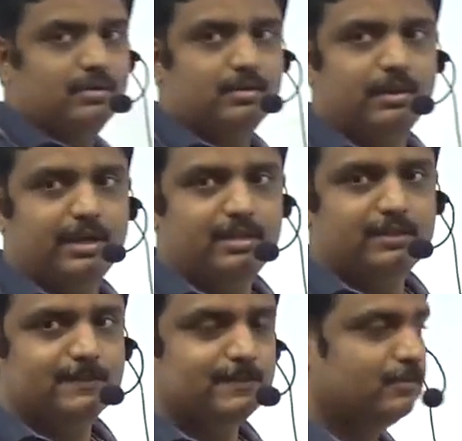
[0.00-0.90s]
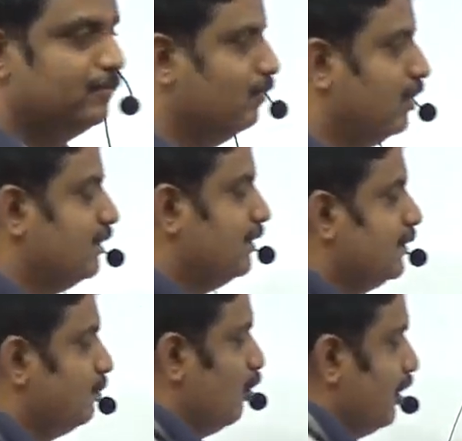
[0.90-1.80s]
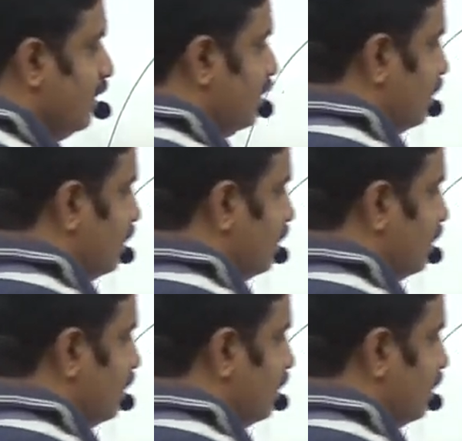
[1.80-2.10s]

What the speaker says: Getting this? What is this point?